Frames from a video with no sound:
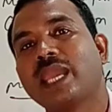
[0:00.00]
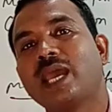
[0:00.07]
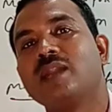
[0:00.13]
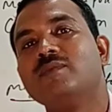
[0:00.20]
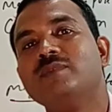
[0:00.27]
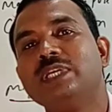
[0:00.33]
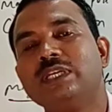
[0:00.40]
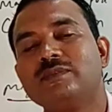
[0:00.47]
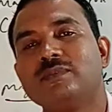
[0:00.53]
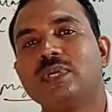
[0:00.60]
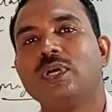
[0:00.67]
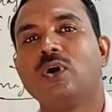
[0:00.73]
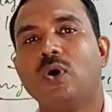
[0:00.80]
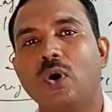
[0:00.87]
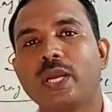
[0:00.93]
can be,
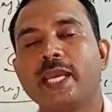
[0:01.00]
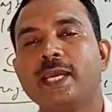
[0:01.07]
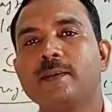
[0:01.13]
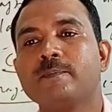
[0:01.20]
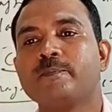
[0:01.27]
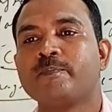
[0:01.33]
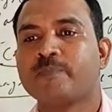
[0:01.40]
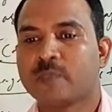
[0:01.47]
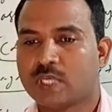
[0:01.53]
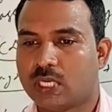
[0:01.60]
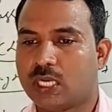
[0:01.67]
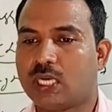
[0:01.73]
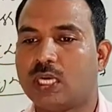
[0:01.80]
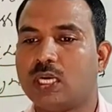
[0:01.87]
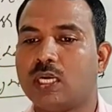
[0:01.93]
okay,
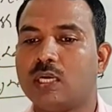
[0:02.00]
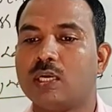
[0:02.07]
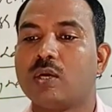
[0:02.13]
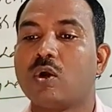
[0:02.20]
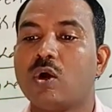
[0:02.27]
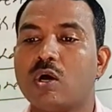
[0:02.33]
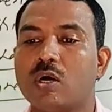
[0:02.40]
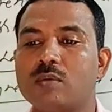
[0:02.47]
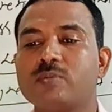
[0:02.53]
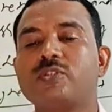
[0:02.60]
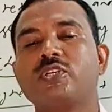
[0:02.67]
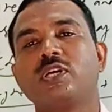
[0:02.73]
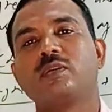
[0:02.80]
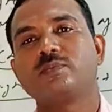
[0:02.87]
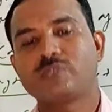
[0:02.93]

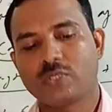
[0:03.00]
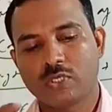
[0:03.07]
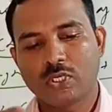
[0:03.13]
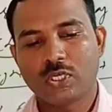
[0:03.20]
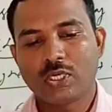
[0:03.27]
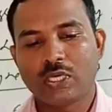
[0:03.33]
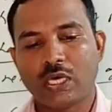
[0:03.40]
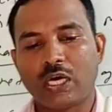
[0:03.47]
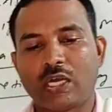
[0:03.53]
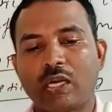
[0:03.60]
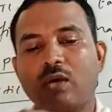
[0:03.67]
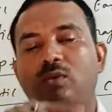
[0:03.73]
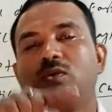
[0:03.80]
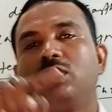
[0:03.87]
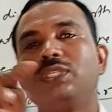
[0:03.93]
observes
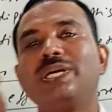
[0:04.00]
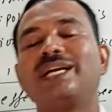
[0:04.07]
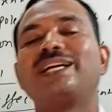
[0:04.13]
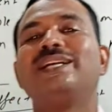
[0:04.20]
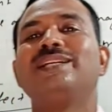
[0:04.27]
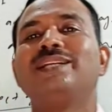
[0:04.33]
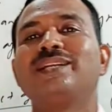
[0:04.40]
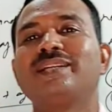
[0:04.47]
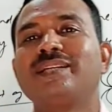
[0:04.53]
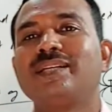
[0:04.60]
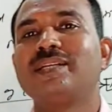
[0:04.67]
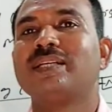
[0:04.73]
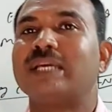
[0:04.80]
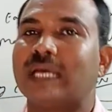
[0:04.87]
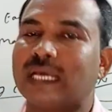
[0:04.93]
around the
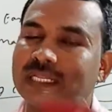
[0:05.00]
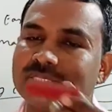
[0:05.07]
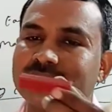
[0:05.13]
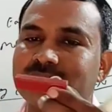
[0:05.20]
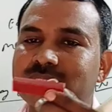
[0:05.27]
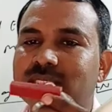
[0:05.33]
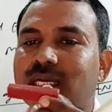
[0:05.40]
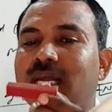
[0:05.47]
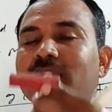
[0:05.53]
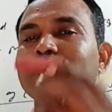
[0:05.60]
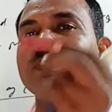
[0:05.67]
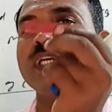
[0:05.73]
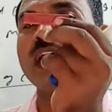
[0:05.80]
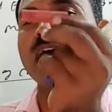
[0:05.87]
conductor, and just like we